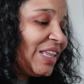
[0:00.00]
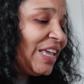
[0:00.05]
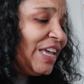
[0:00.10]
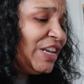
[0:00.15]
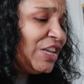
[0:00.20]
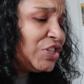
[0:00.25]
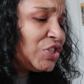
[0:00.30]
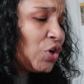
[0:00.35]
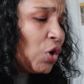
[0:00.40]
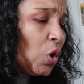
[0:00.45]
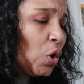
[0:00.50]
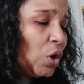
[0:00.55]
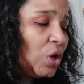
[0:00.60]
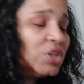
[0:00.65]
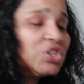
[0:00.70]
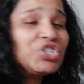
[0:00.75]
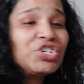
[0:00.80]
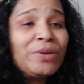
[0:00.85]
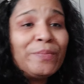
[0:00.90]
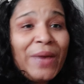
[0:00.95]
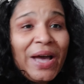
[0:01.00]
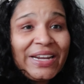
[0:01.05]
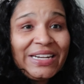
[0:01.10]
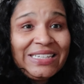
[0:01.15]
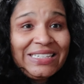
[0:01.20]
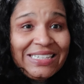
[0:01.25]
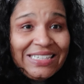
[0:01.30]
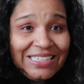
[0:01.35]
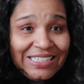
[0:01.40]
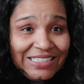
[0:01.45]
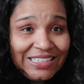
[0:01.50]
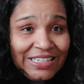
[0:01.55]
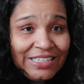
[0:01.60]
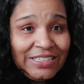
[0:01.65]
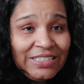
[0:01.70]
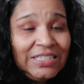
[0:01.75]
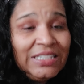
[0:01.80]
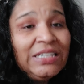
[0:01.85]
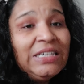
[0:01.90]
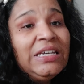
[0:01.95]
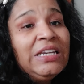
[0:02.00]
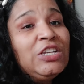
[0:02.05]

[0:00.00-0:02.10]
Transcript: and it's called Shamanic Healing.